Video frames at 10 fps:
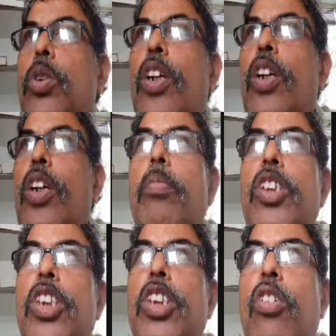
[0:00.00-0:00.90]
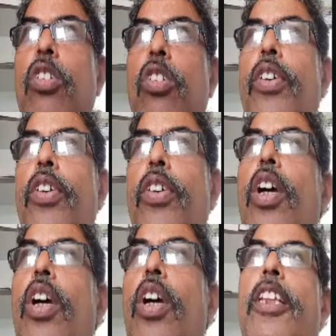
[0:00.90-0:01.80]
what do you mean by Shankov,
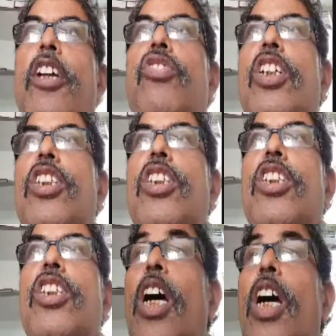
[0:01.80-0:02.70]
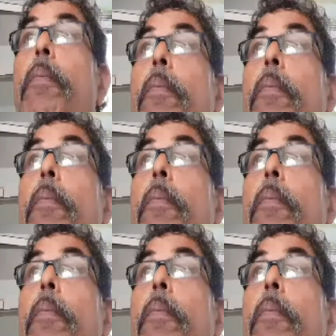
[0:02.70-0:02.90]
Vedanta, etc.